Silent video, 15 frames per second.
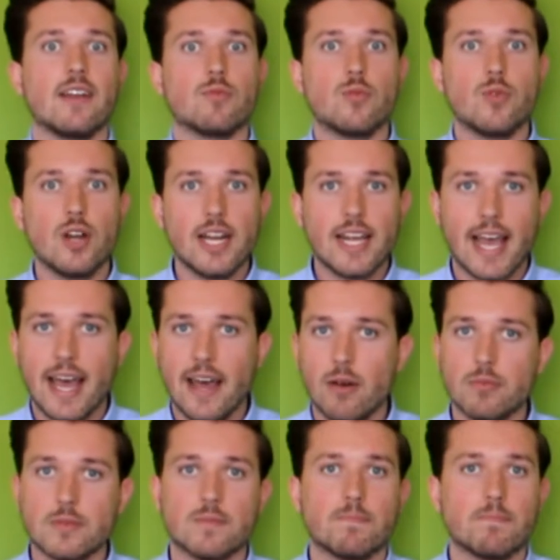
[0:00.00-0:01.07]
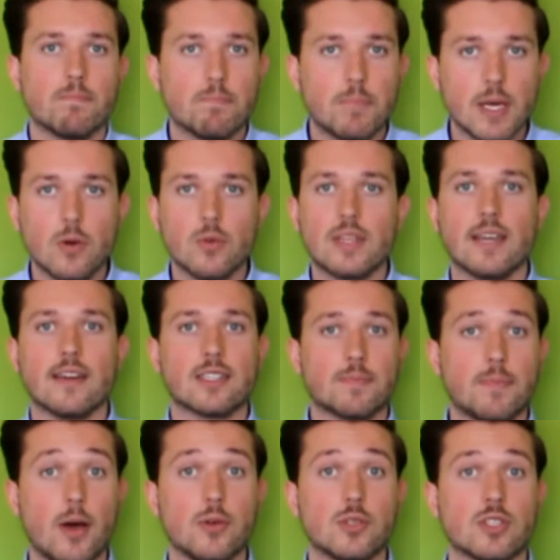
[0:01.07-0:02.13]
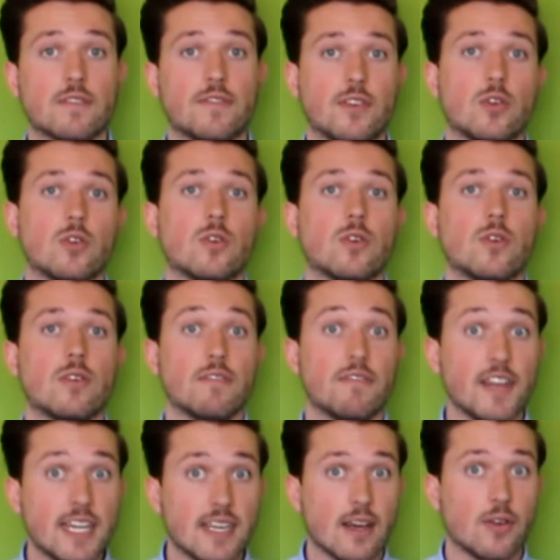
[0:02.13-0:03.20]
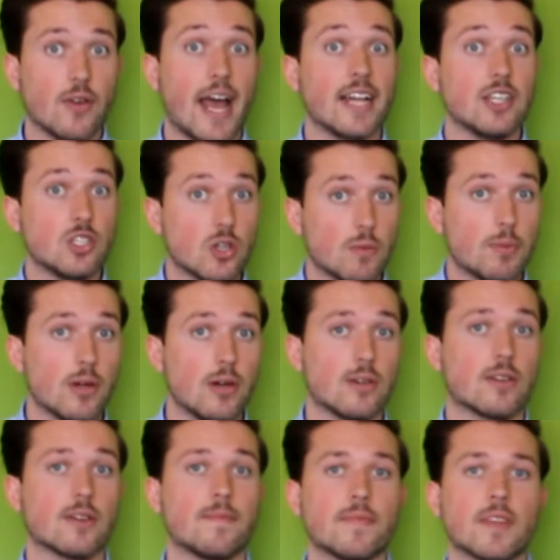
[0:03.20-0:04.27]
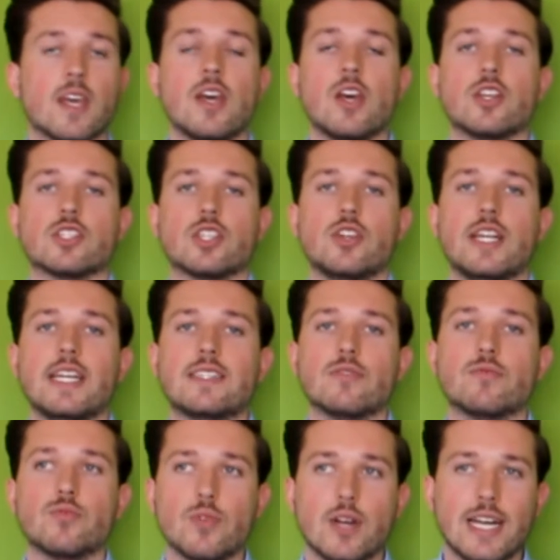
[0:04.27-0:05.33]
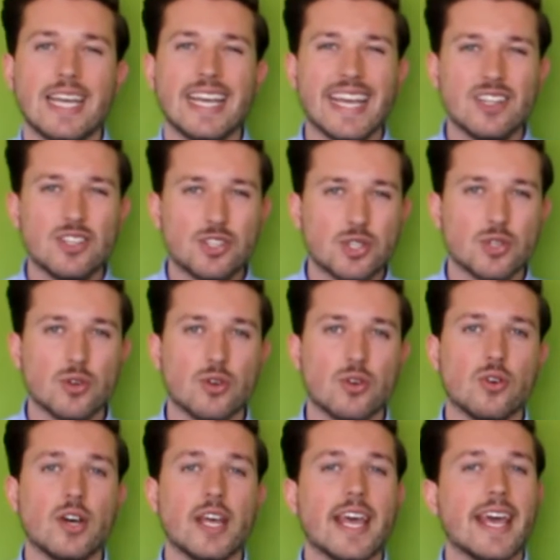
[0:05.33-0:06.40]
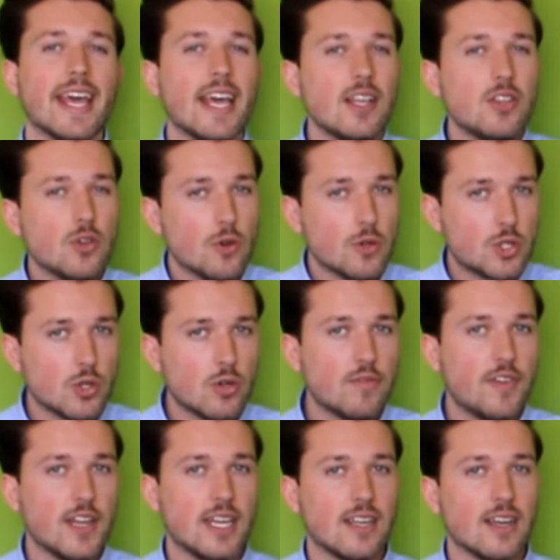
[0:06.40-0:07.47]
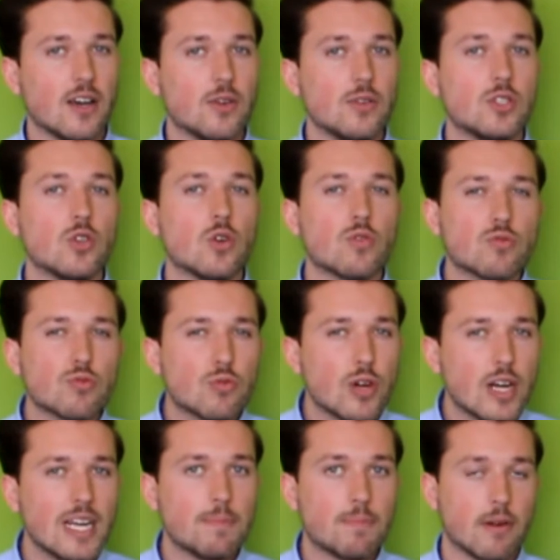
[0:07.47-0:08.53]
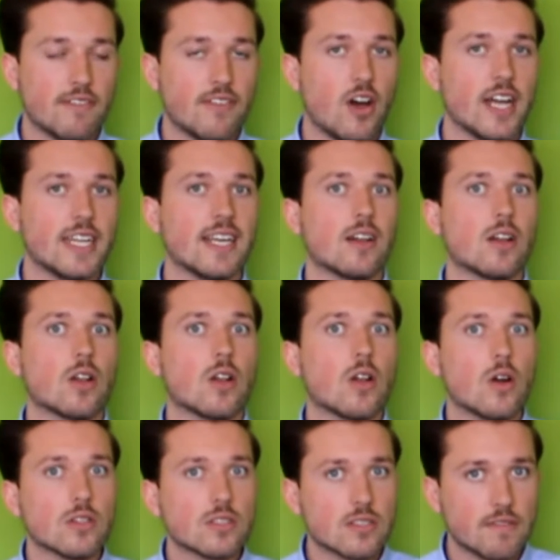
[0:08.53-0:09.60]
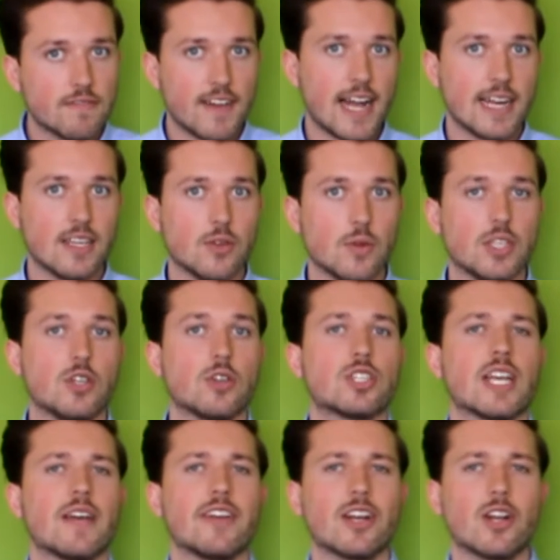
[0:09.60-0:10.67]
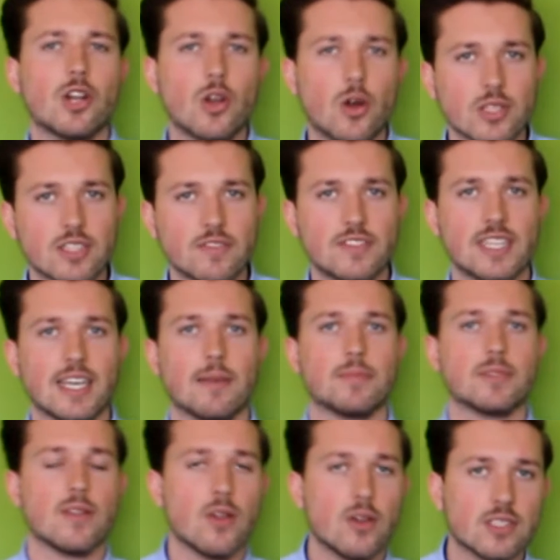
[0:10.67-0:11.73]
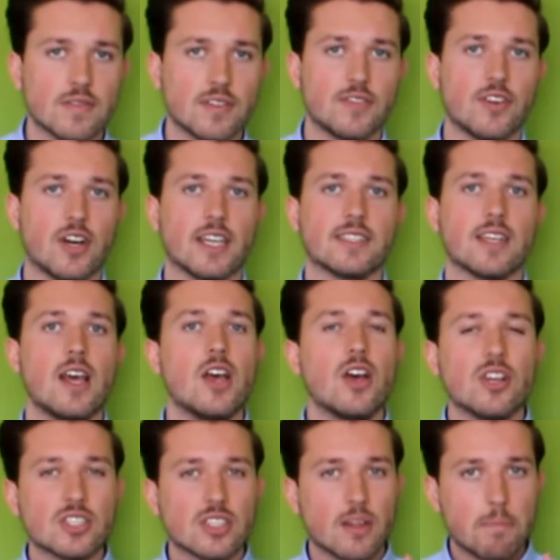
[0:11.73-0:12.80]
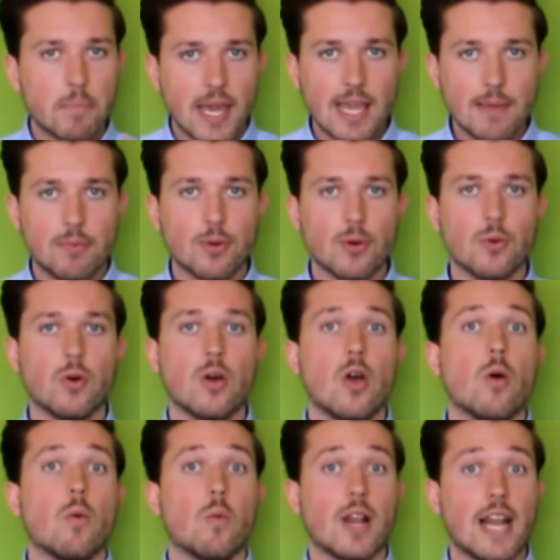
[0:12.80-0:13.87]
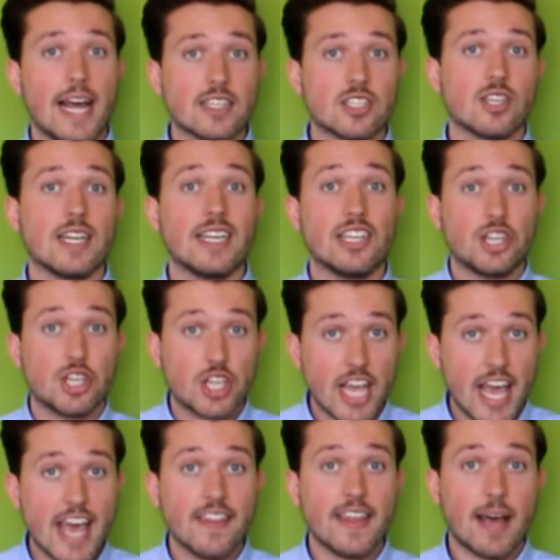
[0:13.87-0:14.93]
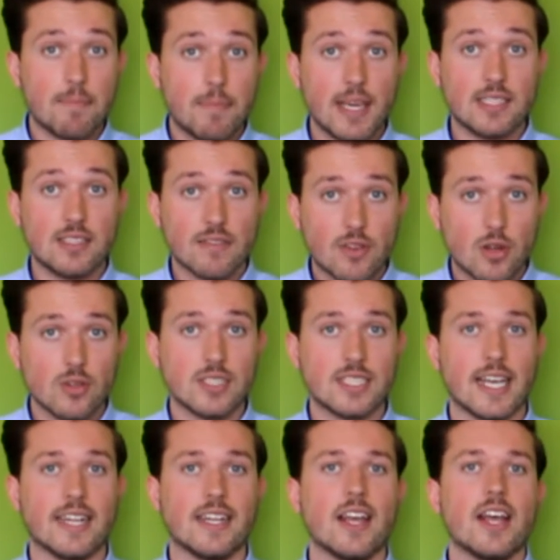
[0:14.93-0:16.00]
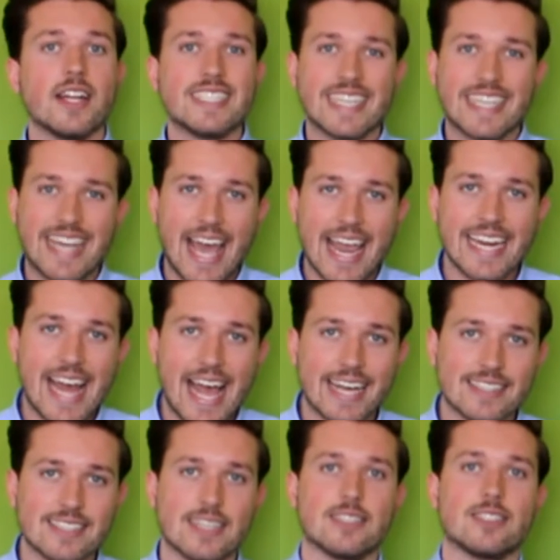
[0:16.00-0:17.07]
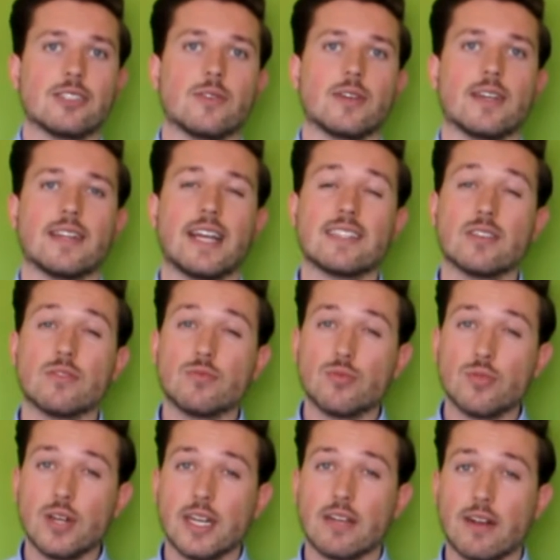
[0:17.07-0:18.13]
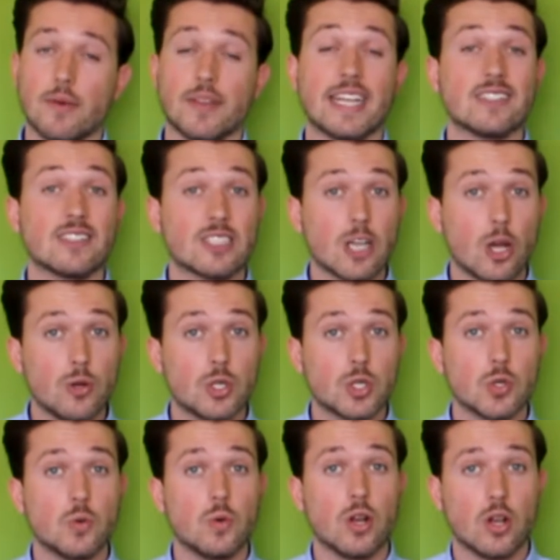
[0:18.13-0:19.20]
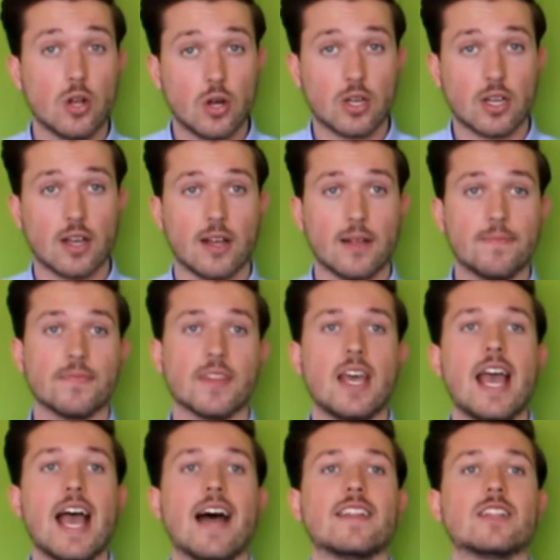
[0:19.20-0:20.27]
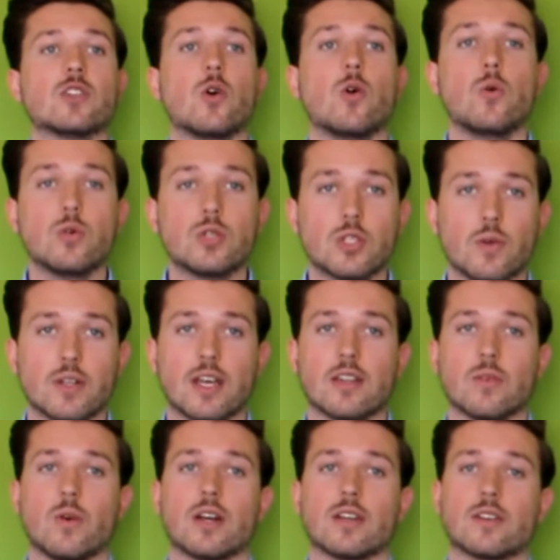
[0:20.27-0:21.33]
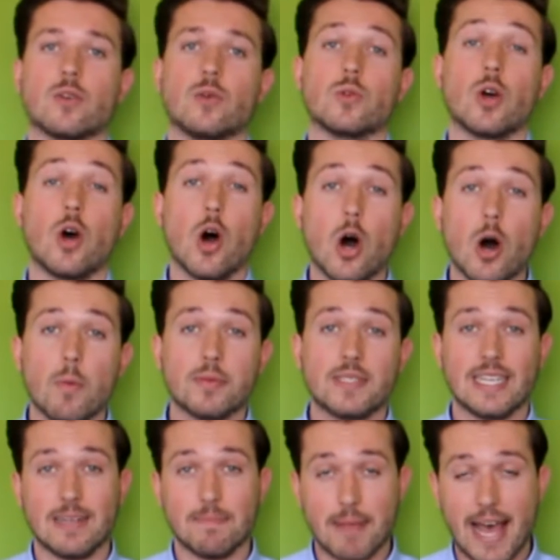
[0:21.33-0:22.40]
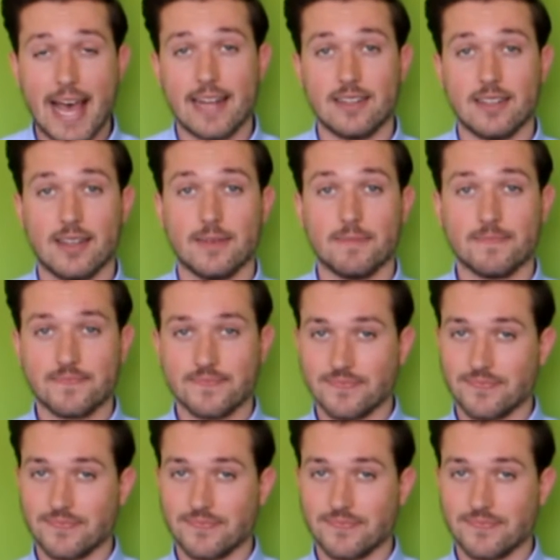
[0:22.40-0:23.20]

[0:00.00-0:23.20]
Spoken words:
and it really helps build the exposure for your video and your blog. So you need to really ensure in your short videos you're really providing lots of value and you're sharing lots of tips, lots of advice, so that people will actually share that piece of content to gain access to it. That's a really great one. That's Social Locker. And there's also another one called Opt-in Panda.